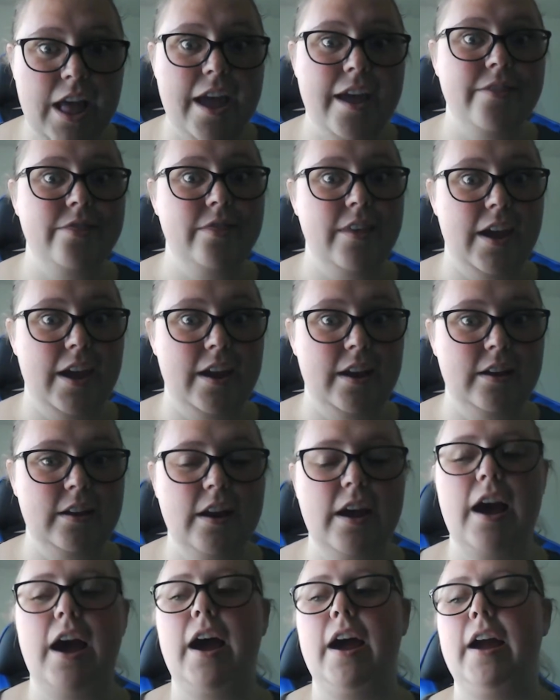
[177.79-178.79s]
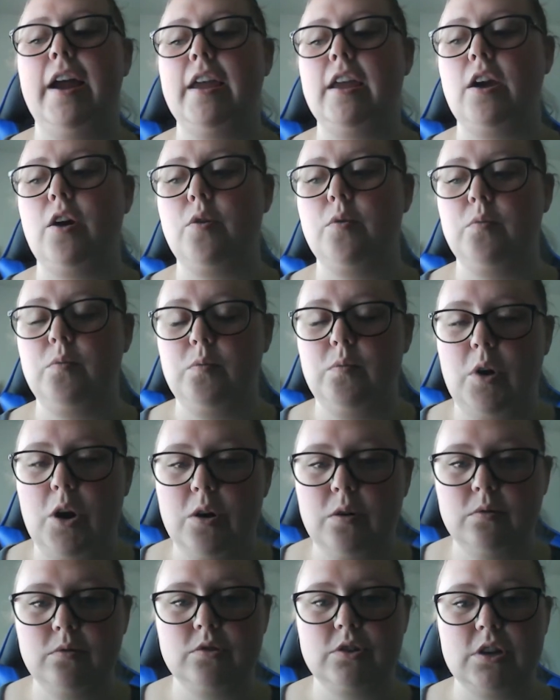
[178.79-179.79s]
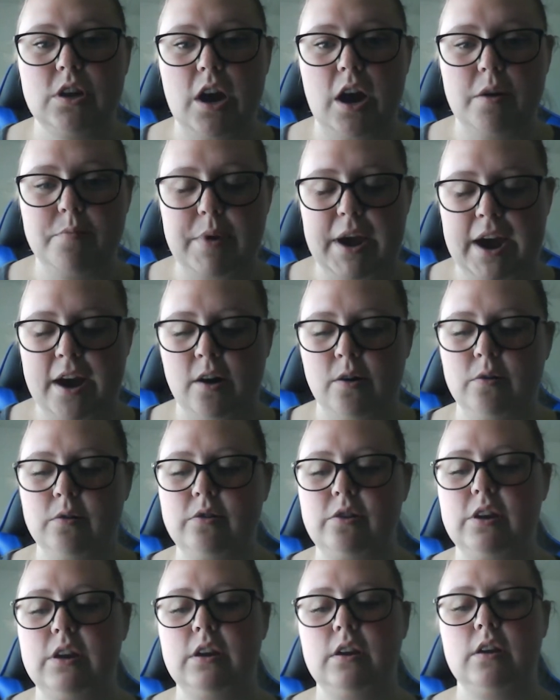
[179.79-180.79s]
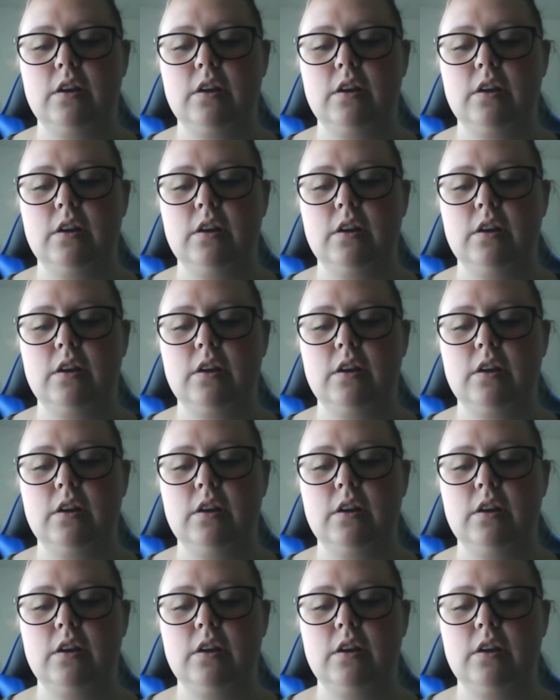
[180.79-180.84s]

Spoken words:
and then I wrote about